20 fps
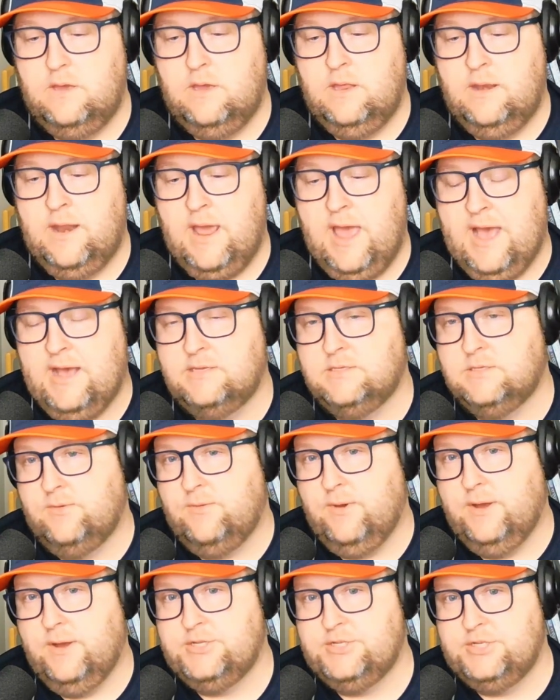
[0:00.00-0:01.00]
and
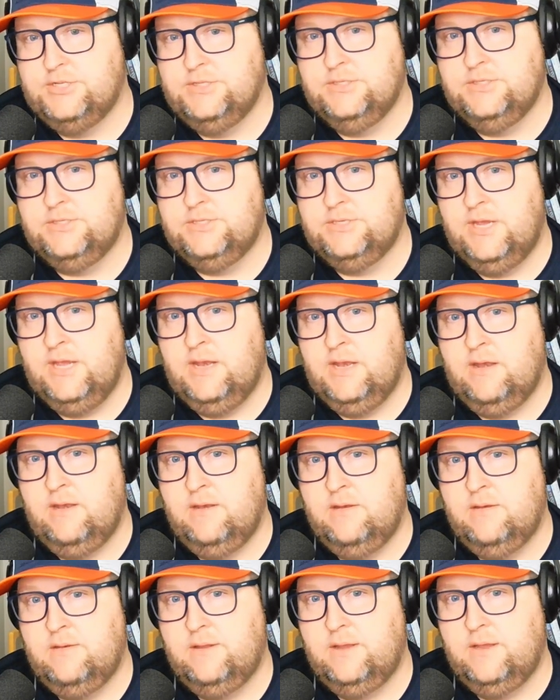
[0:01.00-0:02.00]
ask questions in,
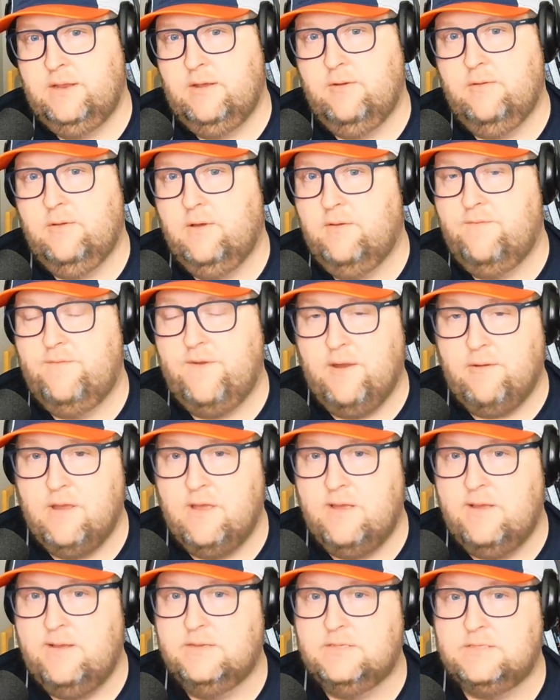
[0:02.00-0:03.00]
you know, a
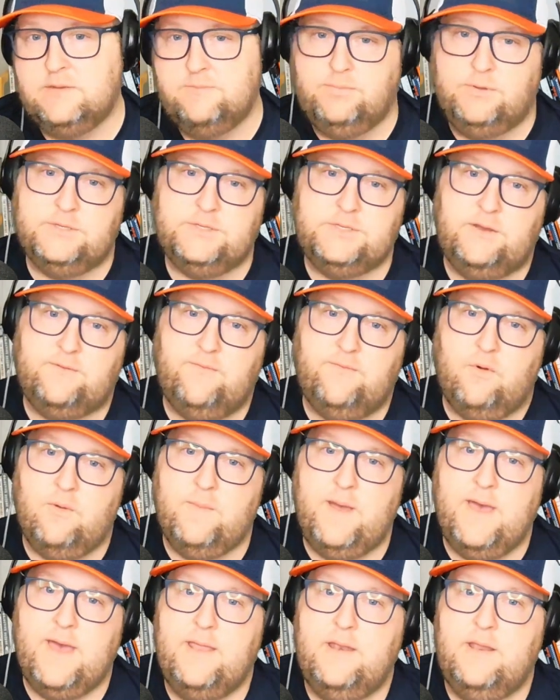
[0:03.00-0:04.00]
very simplistic
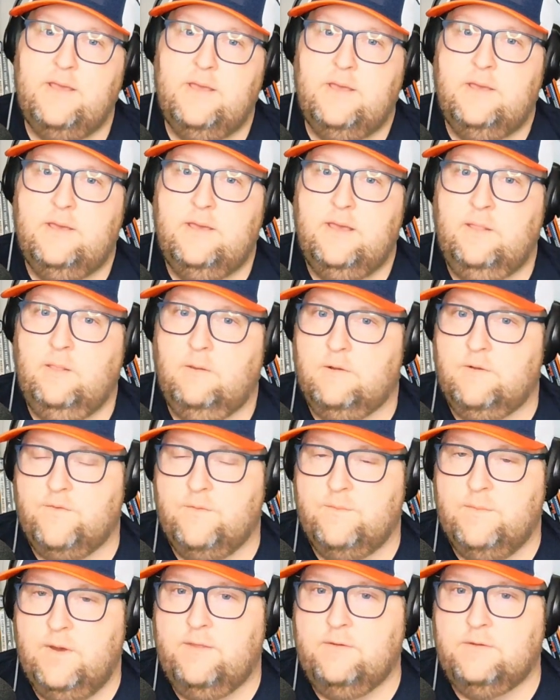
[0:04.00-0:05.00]
format and learn
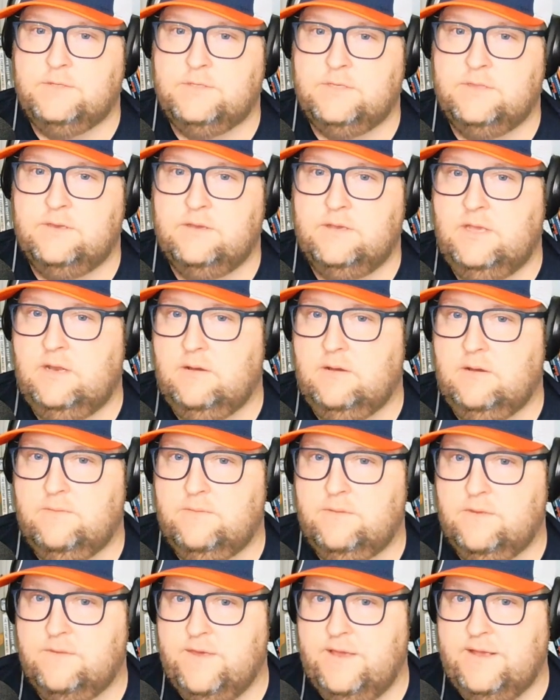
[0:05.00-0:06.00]
from others of
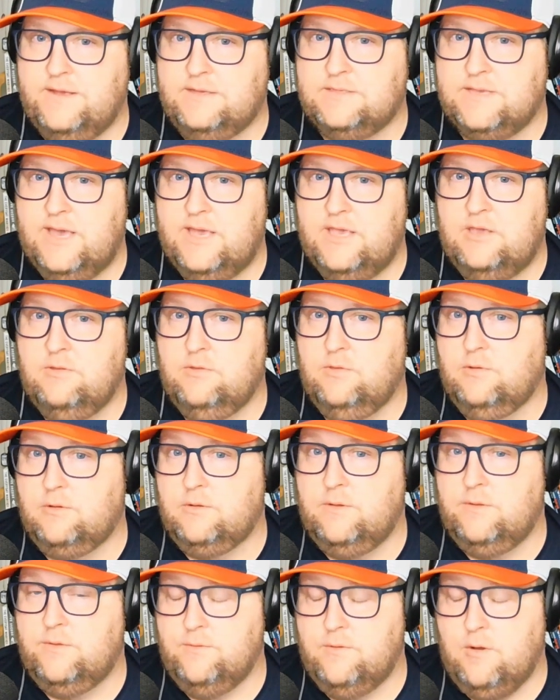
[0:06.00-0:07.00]
the things that you
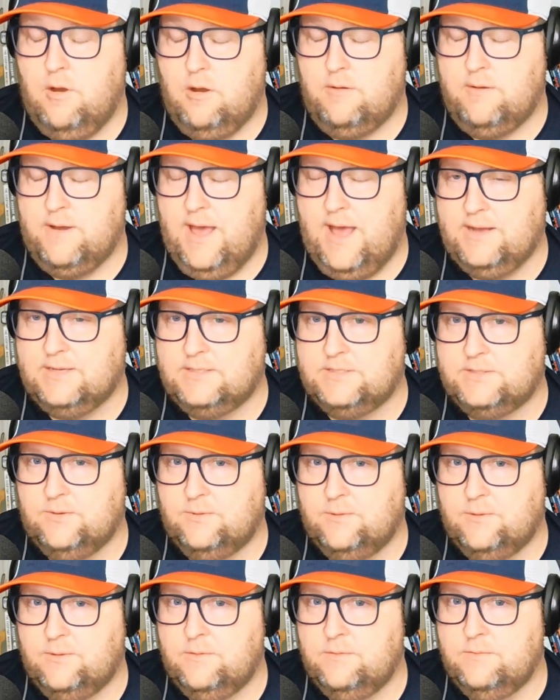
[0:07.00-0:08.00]
learn through hard knocks
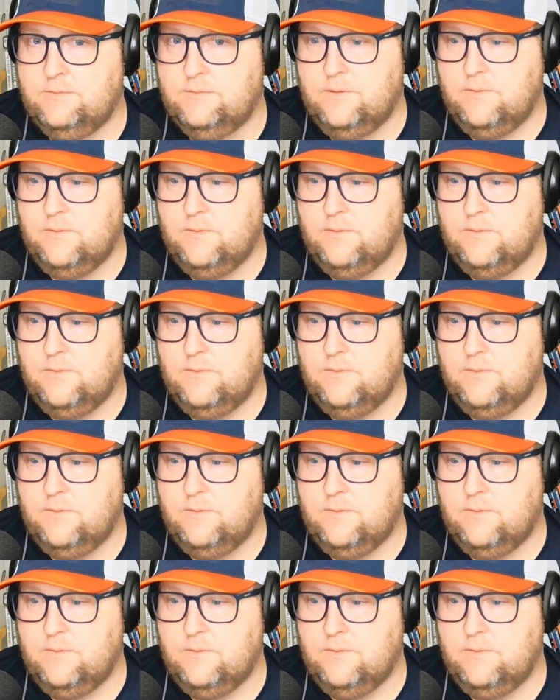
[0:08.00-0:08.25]
or